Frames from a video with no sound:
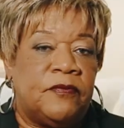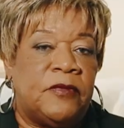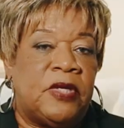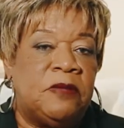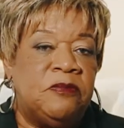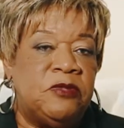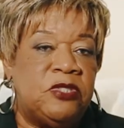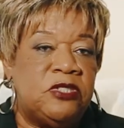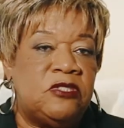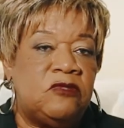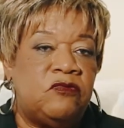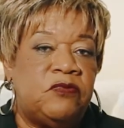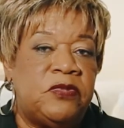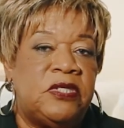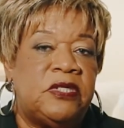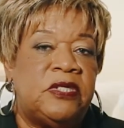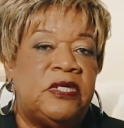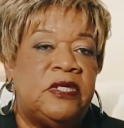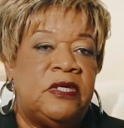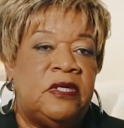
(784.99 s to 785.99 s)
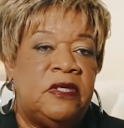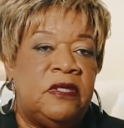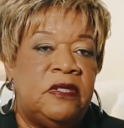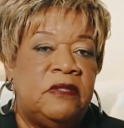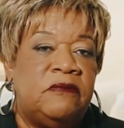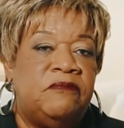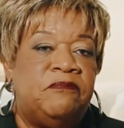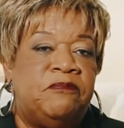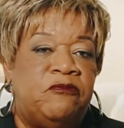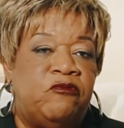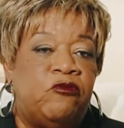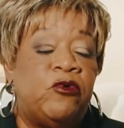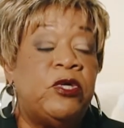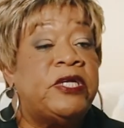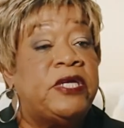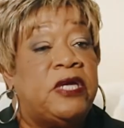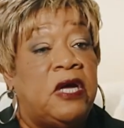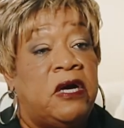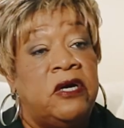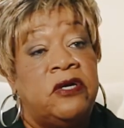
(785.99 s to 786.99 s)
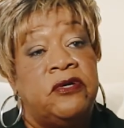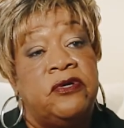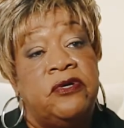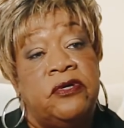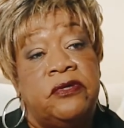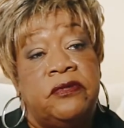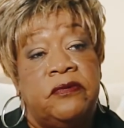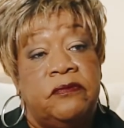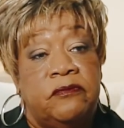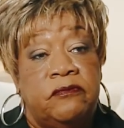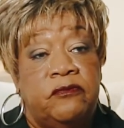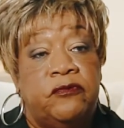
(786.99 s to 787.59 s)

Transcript: I'm just really, really honored